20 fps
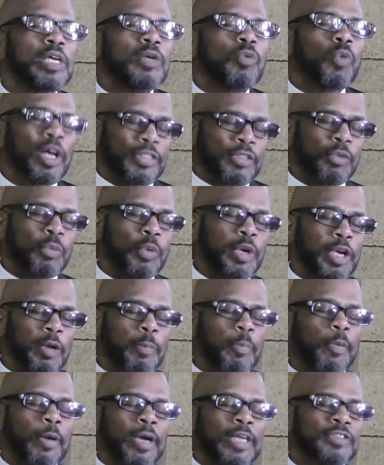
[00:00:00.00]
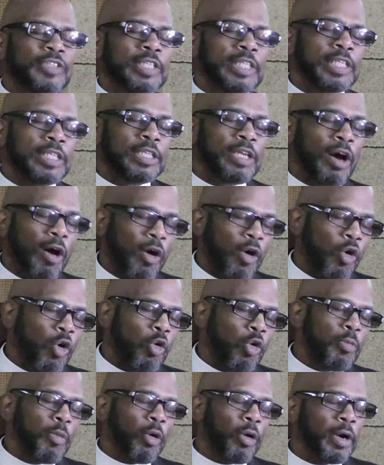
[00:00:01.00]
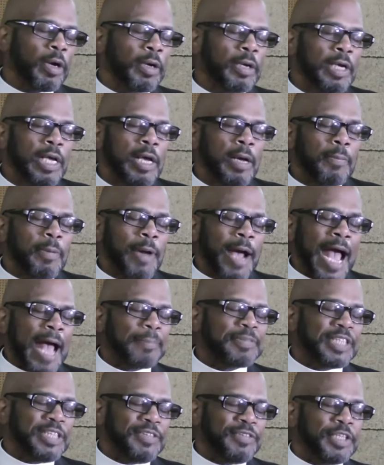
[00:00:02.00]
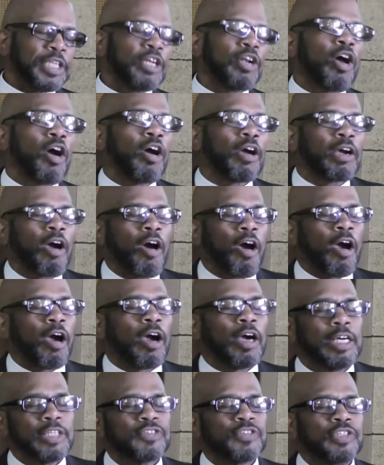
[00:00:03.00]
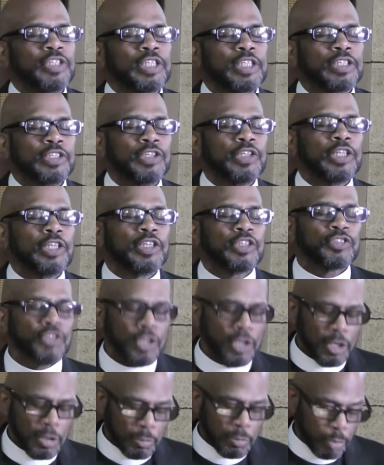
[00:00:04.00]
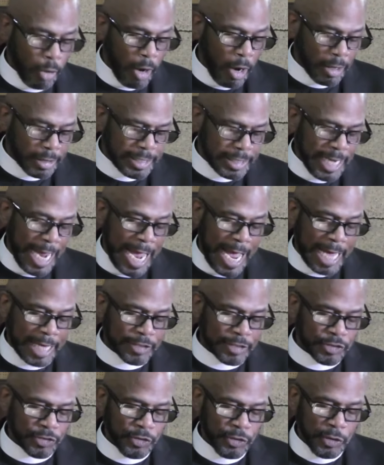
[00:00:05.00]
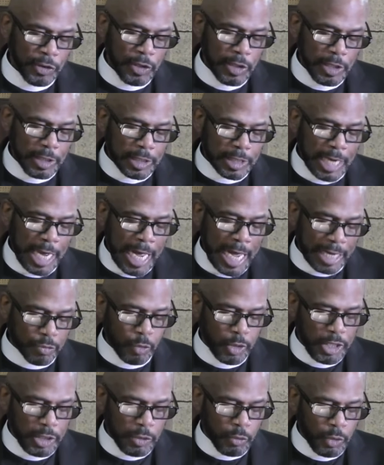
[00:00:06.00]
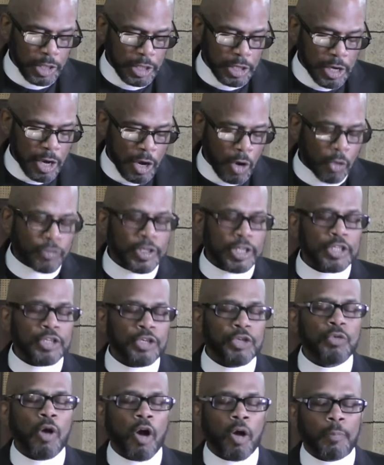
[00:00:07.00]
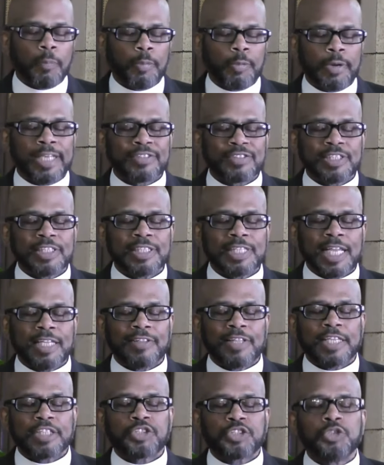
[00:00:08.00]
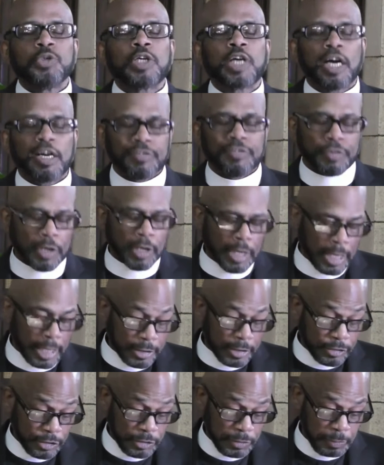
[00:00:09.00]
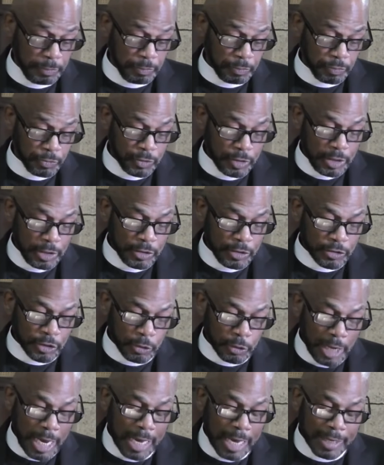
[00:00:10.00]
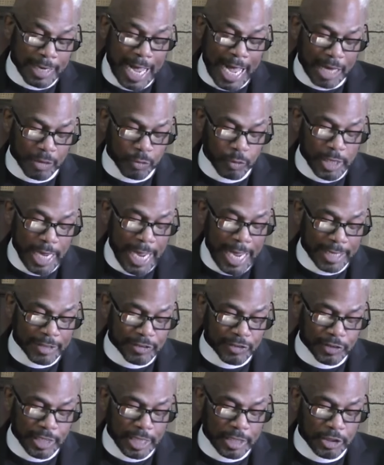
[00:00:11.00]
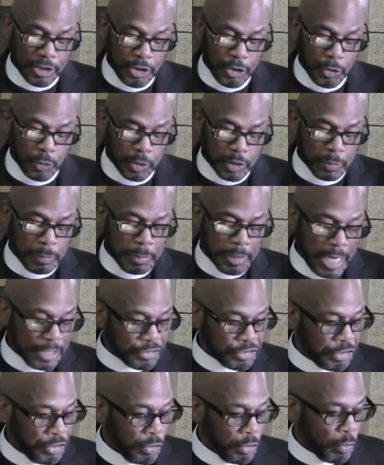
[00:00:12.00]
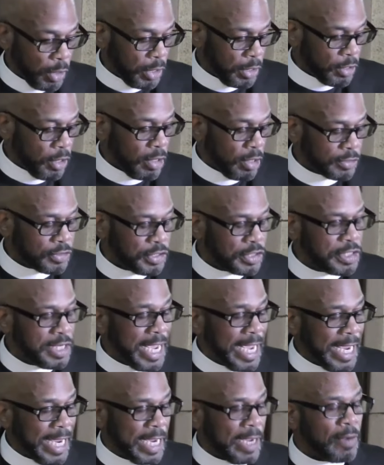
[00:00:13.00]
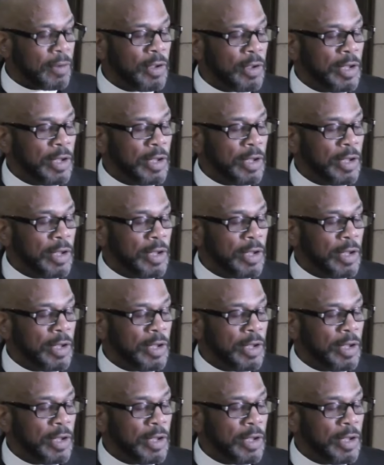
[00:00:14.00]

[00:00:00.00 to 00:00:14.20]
whether we are present at home or perhaps even in our car listening to this broadcast, God, we, we know that you are present and that you cover us. And so now, God, we ask that you would bless your word on today,